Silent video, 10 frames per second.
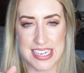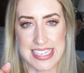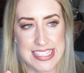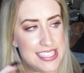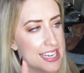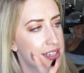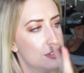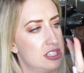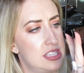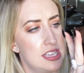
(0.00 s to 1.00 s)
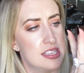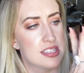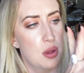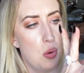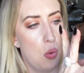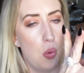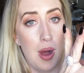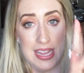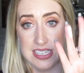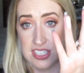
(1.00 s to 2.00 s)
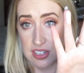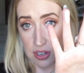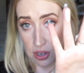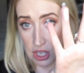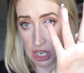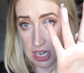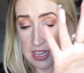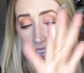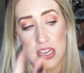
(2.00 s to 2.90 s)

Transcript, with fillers: is down to this white colour.